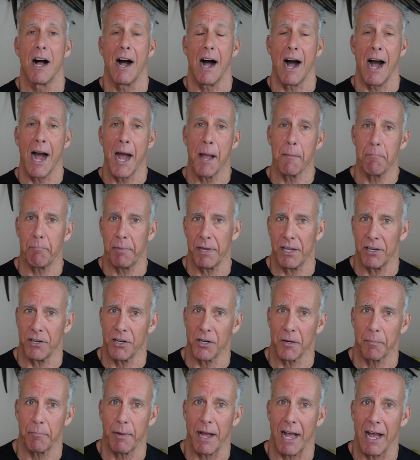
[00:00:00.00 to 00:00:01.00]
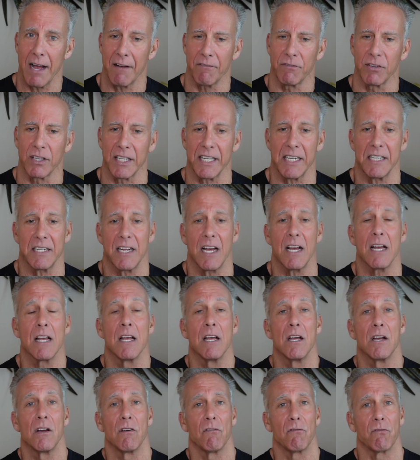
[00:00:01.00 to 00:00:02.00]
I'm Peter Pavlina
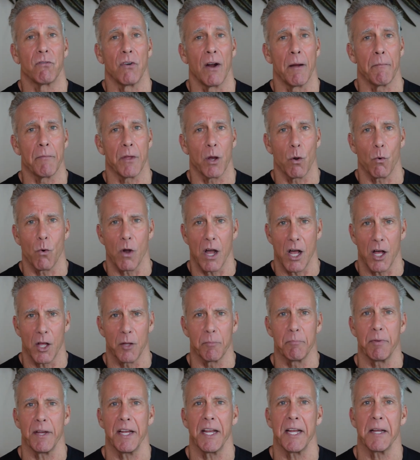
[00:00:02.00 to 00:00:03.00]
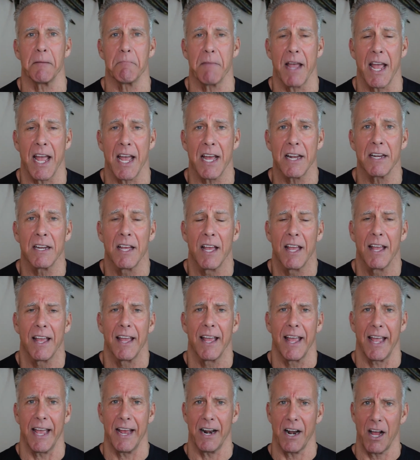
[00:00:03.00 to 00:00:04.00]
from The Well-Being Man,
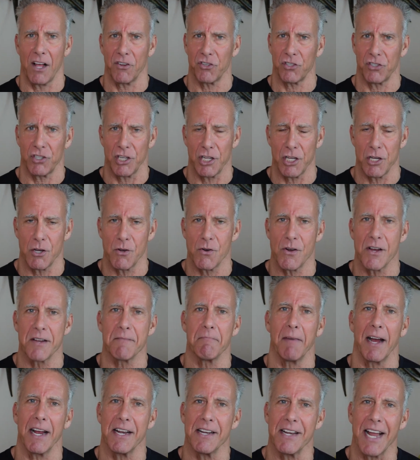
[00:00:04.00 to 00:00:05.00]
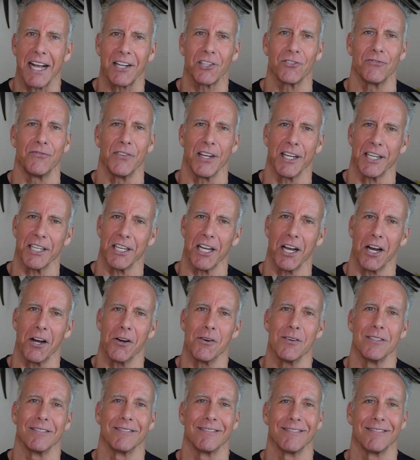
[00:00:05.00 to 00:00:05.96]
and I'll see you in my next video.